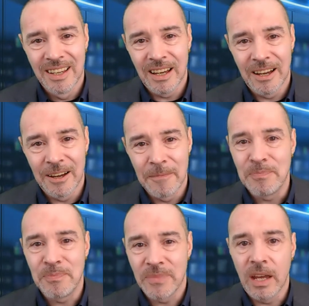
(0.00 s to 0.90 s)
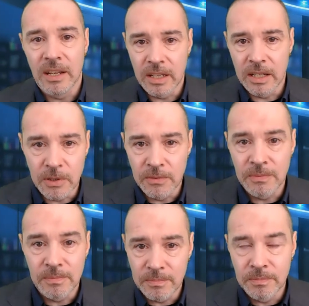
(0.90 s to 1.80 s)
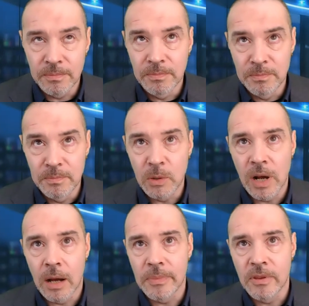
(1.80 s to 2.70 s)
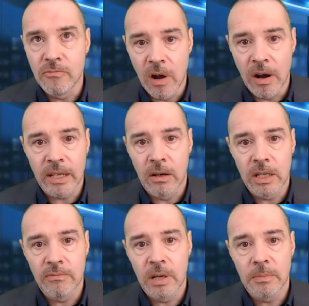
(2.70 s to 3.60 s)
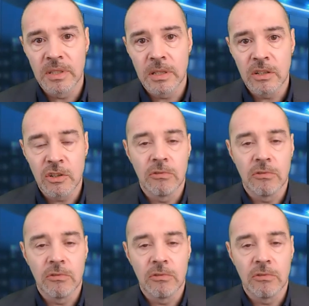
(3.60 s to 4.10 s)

And if you've built up the right kind of reputation,